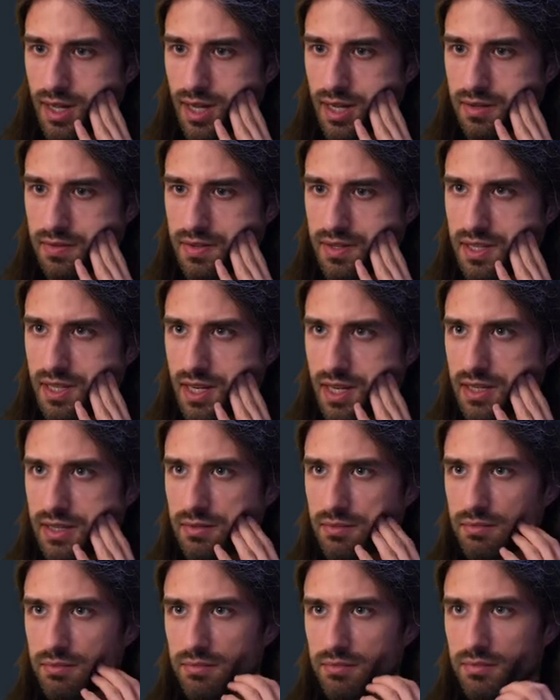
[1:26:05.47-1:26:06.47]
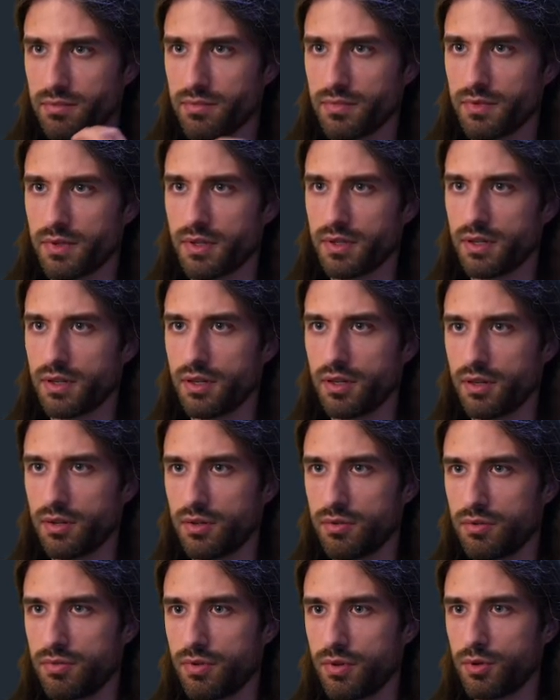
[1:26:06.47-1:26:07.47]
I think like
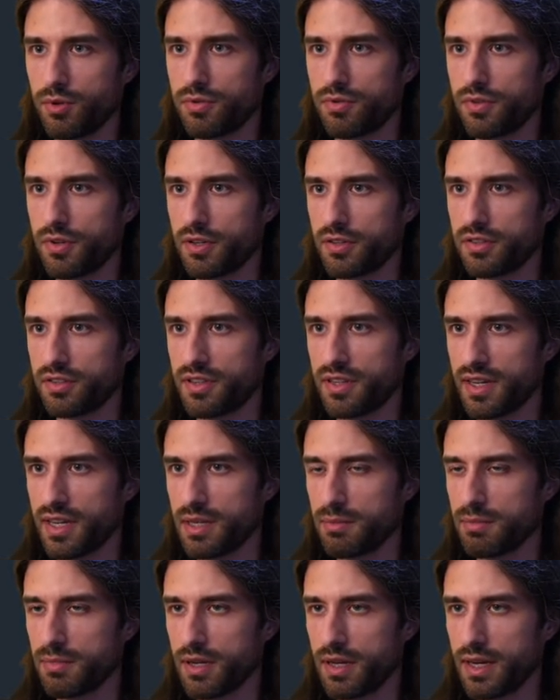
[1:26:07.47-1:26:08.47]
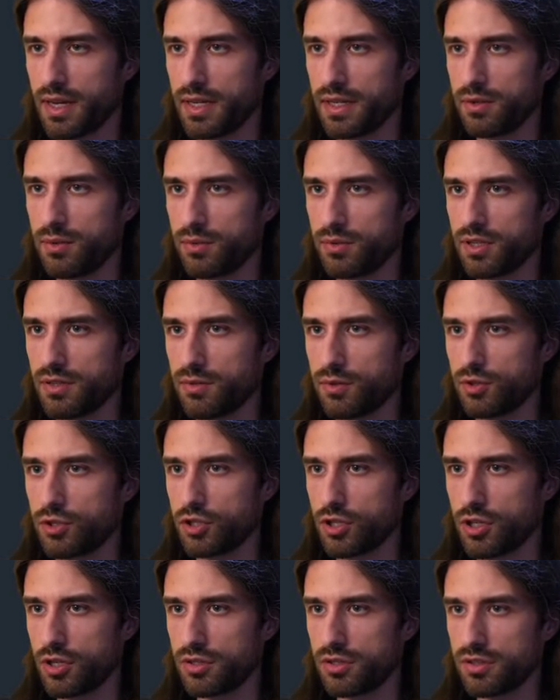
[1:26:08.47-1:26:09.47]
for the first time, I don't have a
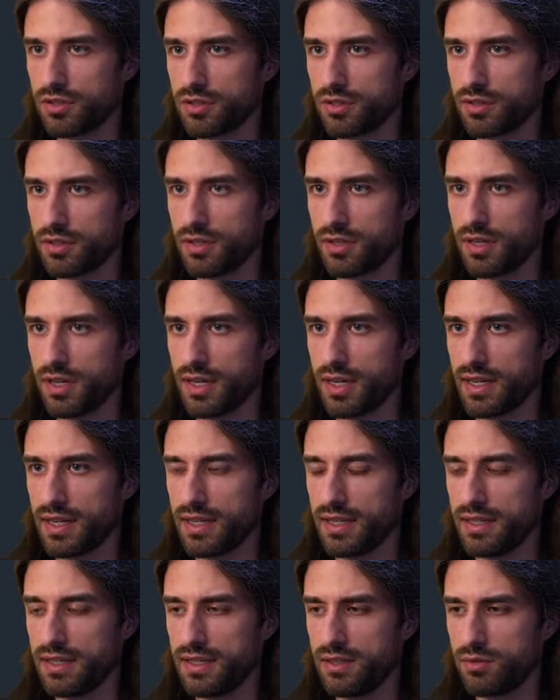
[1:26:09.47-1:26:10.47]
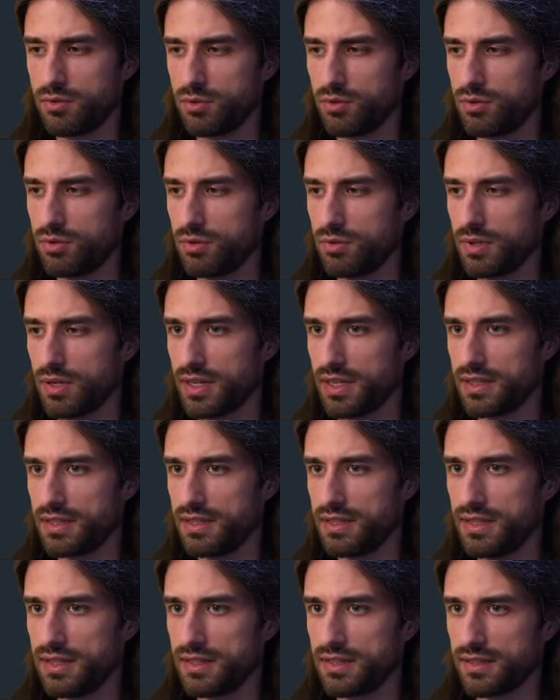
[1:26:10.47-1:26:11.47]
choice and I need to do like
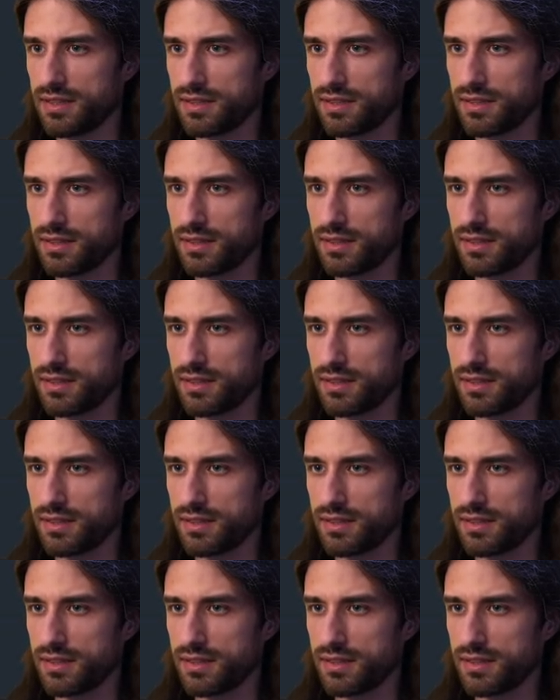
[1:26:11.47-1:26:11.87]
this.